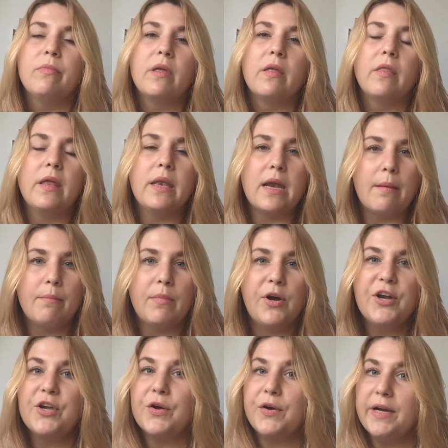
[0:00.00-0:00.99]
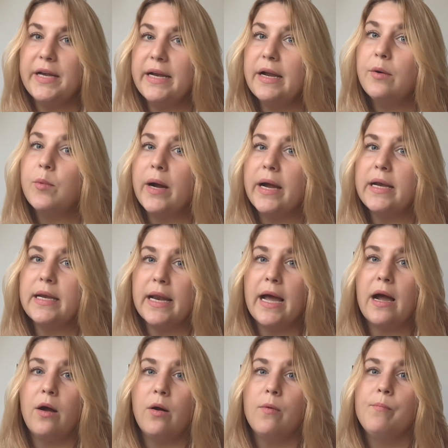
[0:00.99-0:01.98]
The number you're eating right
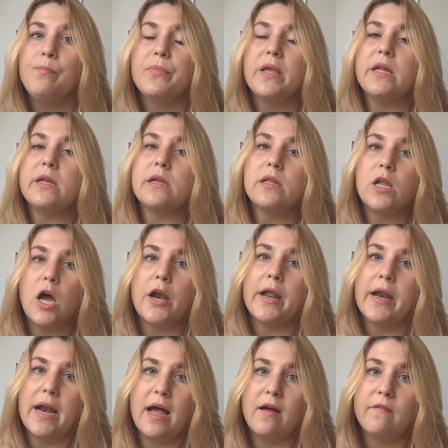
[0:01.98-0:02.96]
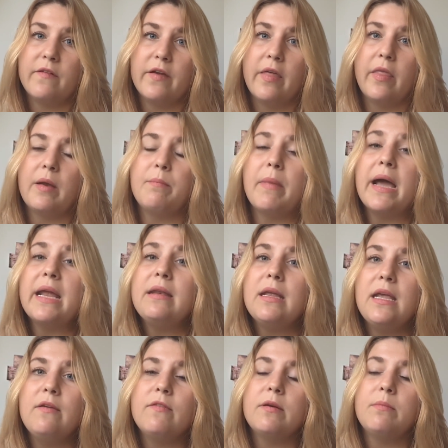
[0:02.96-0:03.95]
now is not enough. And that might
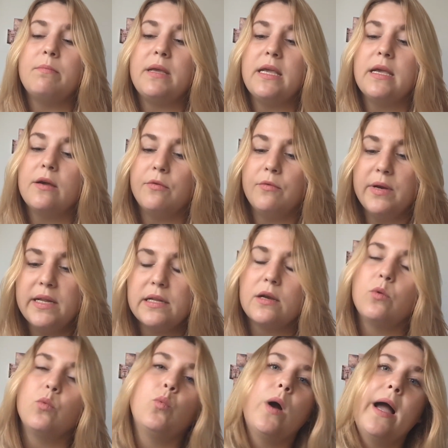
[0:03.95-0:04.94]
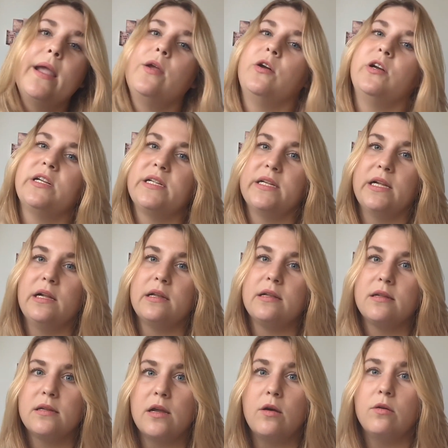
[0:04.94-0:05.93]
even be a reason why you're still
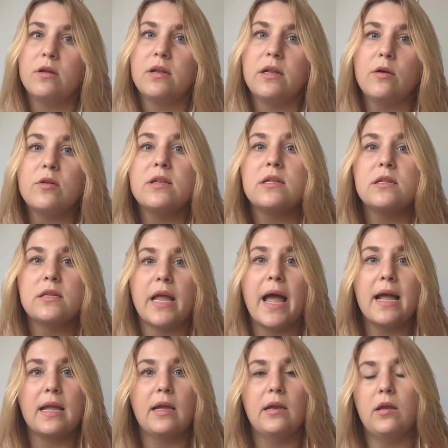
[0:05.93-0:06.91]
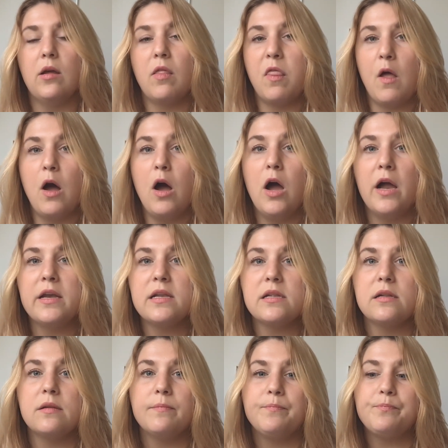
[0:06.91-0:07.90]
so stuck in your
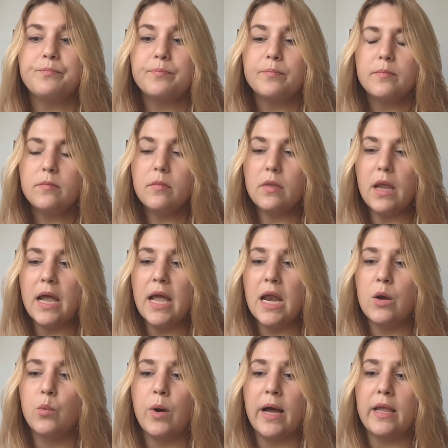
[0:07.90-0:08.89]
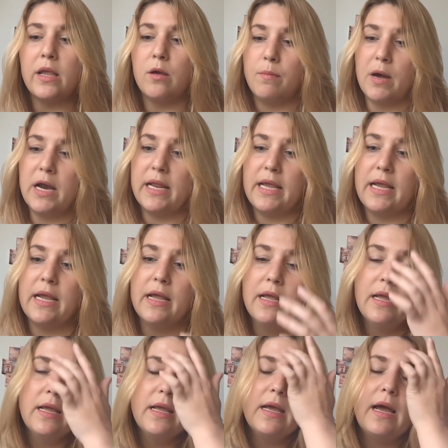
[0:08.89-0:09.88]
thoughts, and why your body
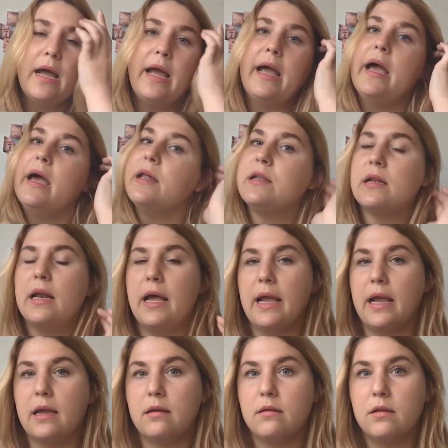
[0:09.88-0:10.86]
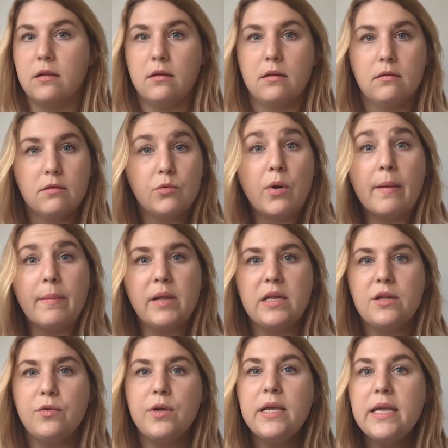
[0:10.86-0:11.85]
has like
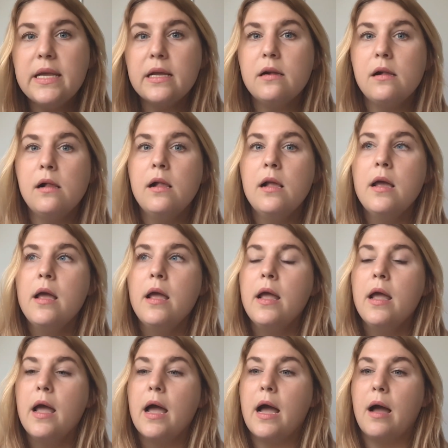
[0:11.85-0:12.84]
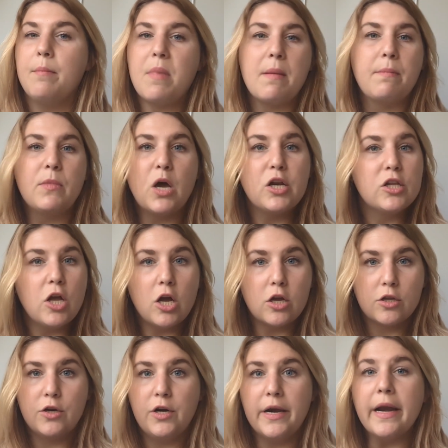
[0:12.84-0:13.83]
troubles to heal. I'm not a
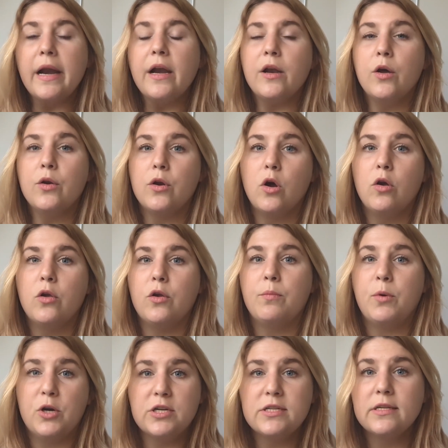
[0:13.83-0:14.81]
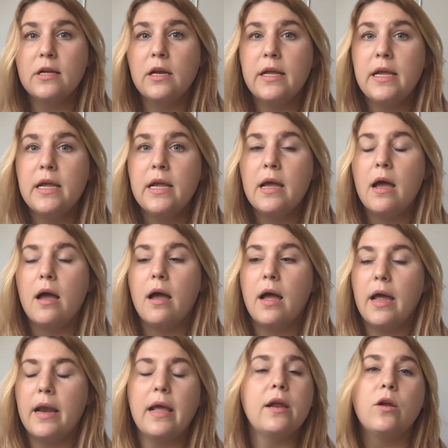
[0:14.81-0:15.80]
doctor and I don't know you personally,
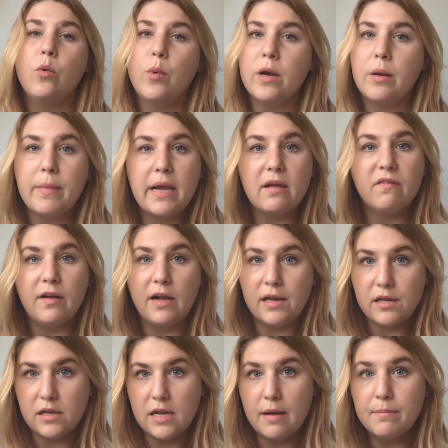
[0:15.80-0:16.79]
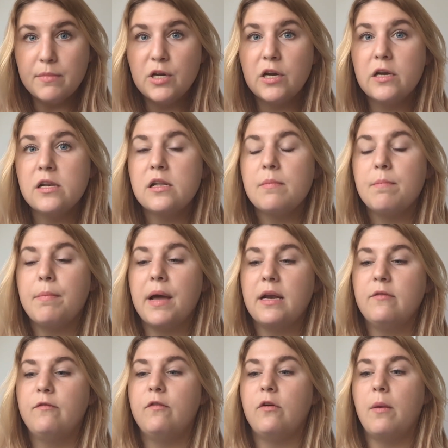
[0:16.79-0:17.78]
and I don't want to make false assumptions,
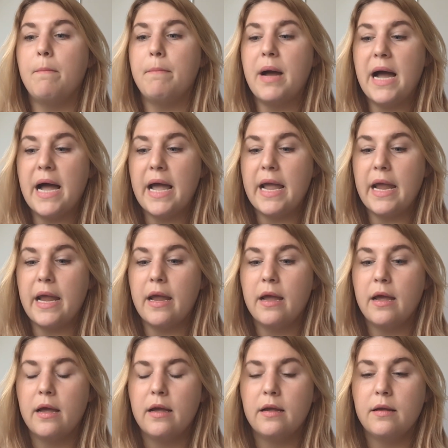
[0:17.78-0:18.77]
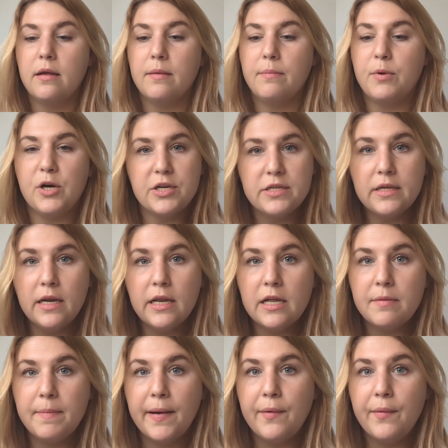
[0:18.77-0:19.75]
but from my personal
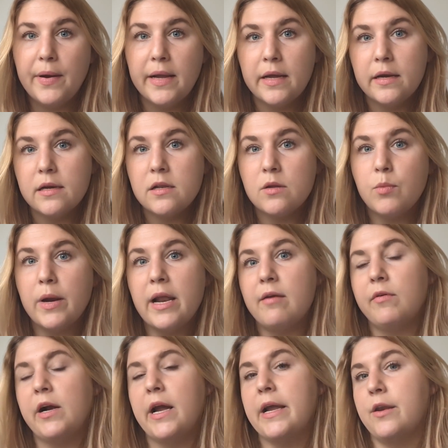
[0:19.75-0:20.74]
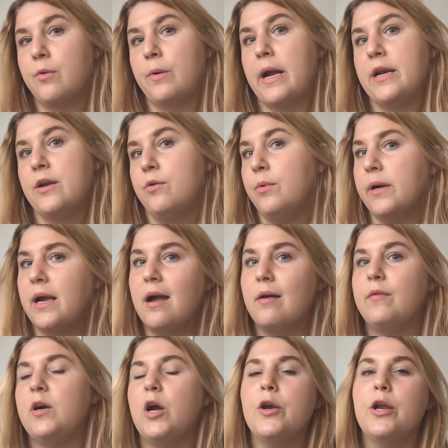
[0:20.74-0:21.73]
experience, whenever I tried to
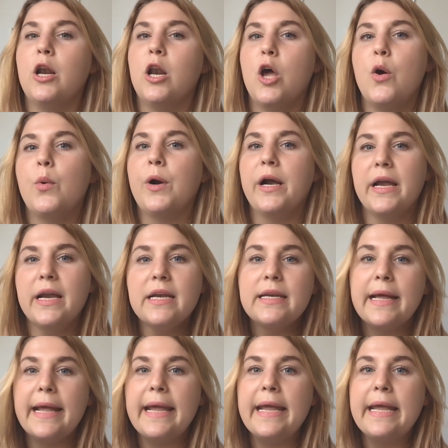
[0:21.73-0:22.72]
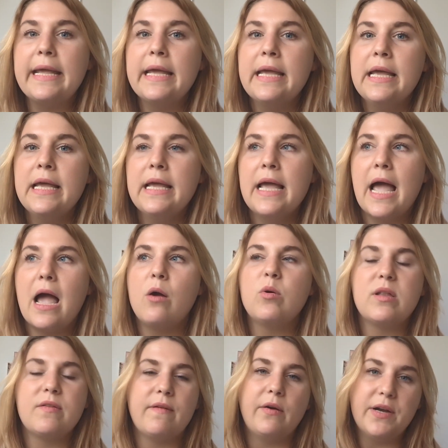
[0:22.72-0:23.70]
recover on a lower intake, I
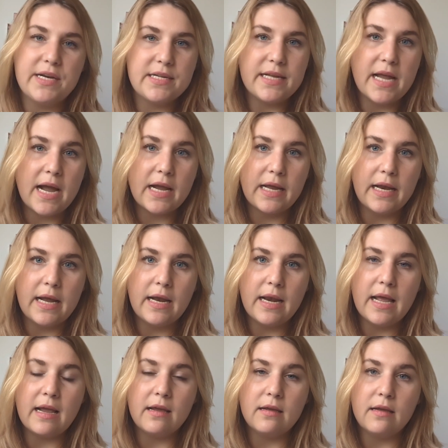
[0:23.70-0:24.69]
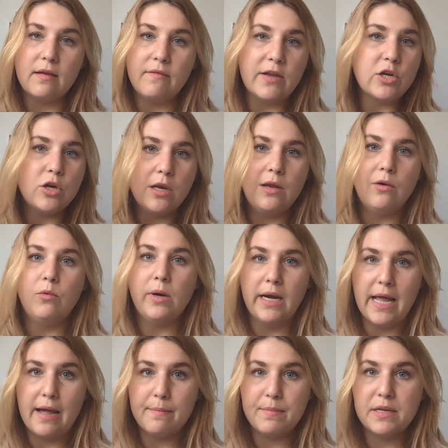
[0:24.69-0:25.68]
was very stuck and I like eventually
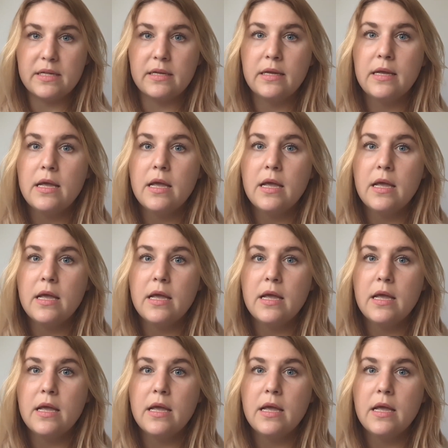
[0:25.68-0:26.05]
relapsed.